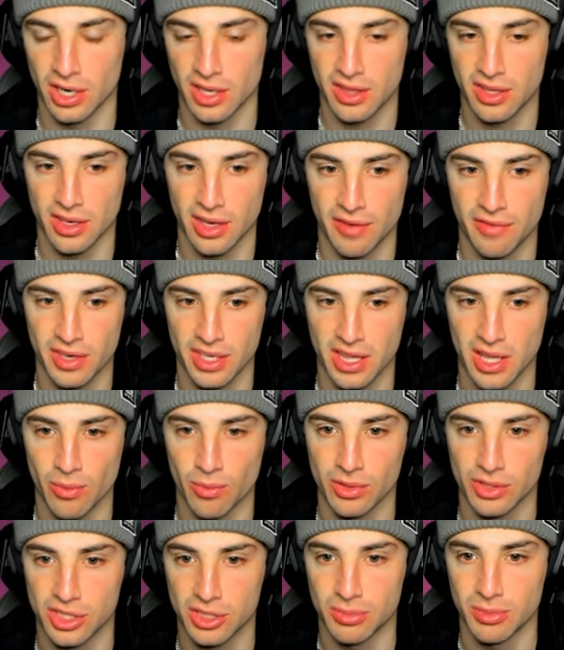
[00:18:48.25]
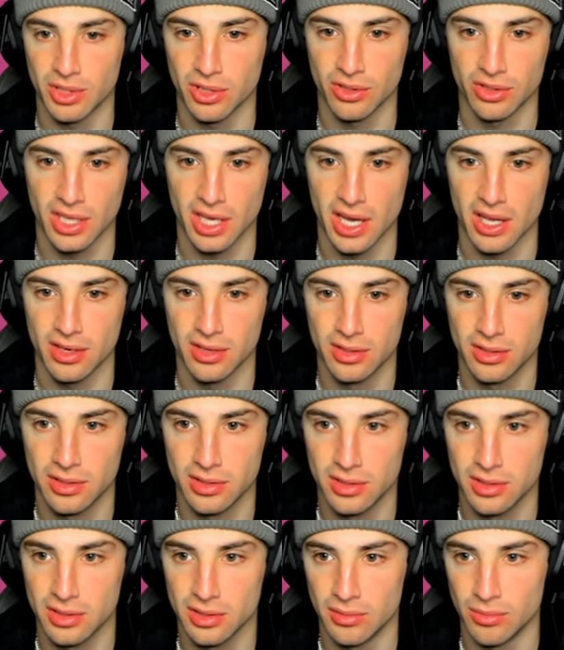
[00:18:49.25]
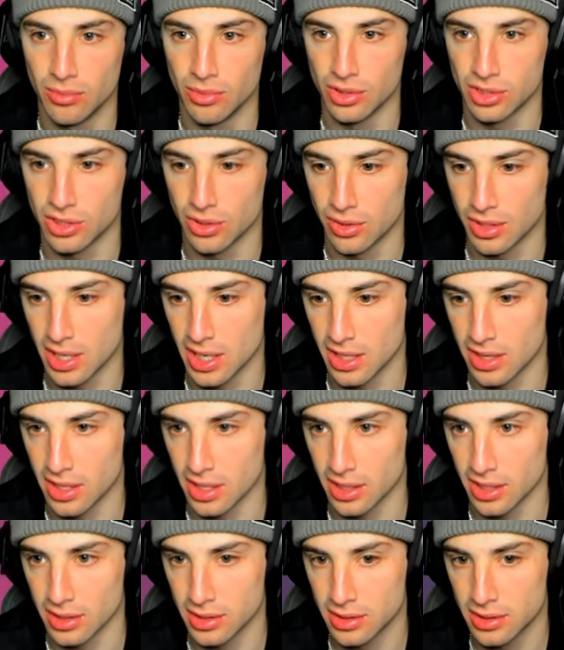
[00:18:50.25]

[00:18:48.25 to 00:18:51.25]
I, I feel like they want Smeargle dead more so than anything.